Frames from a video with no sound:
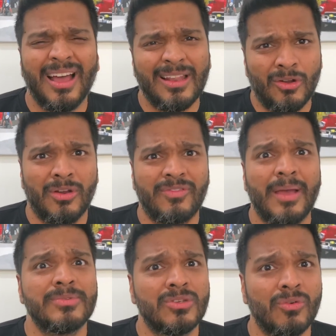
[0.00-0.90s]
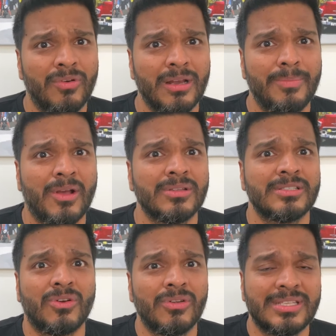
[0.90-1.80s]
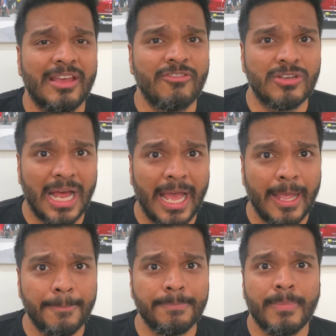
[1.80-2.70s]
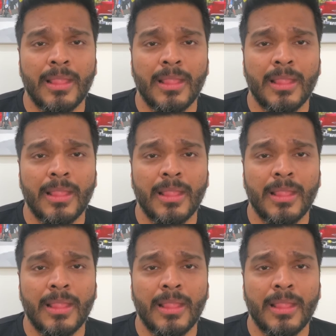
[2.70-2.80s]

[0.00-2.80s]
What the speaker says: A lot of times you will, because it's going to save you time